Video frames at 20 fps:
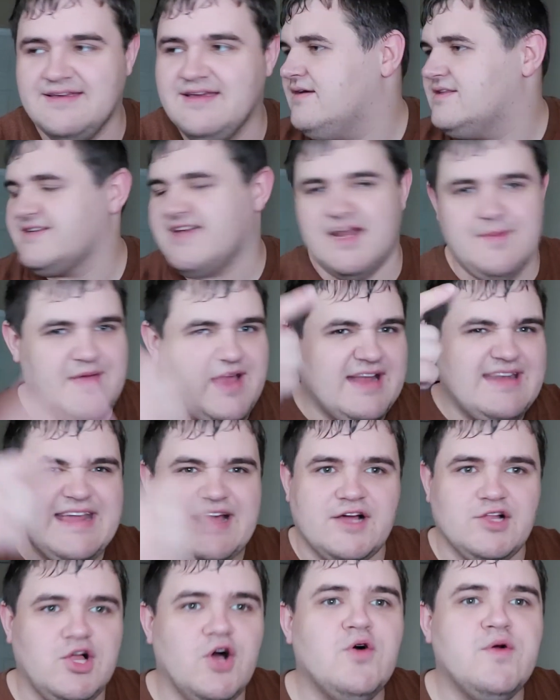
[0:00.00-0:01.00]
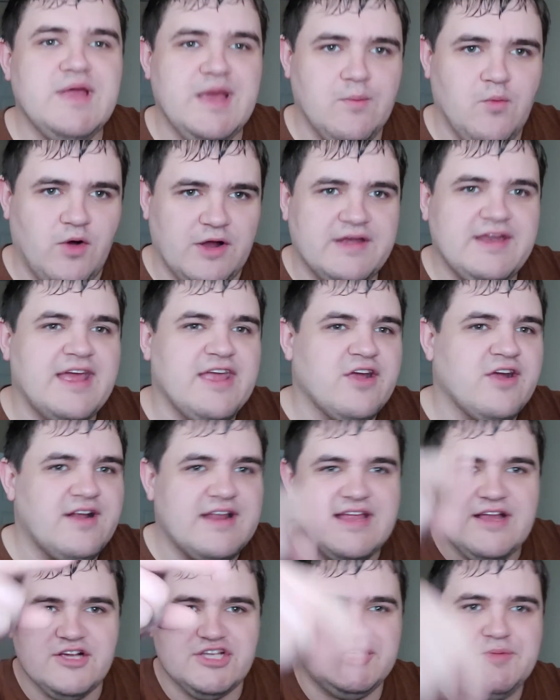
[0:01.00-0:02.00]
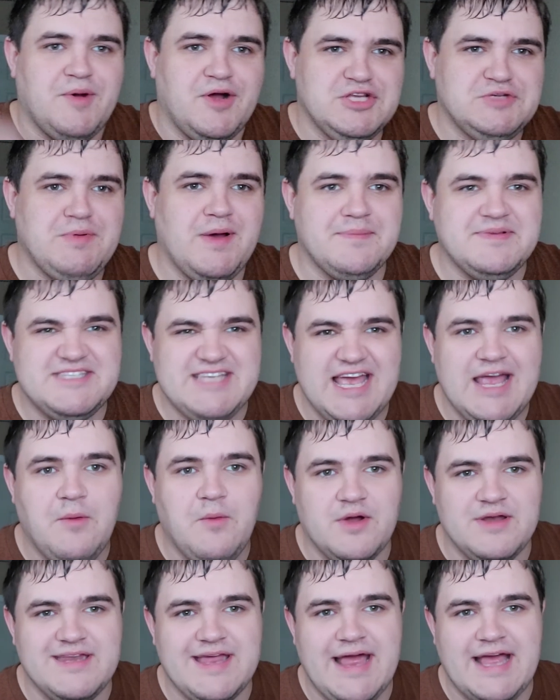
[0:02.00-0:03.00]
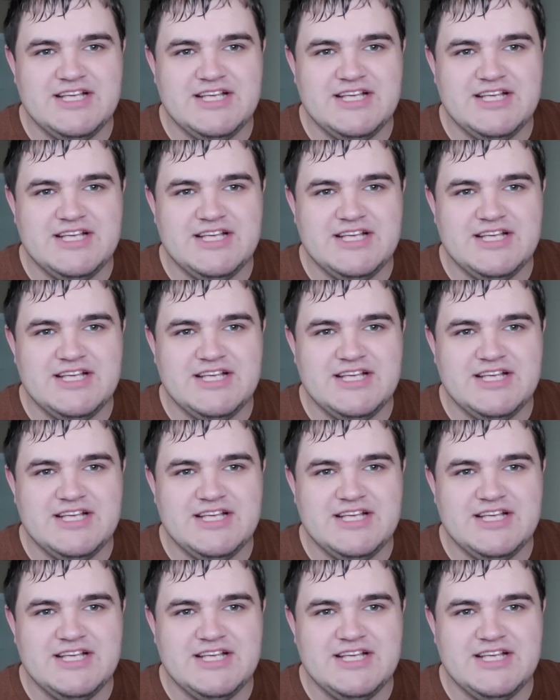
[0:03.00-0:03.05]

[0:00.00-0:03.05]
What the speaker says: It's gonna be on Nickelodeon one day. You're gonna hear SpongeBob say it one day,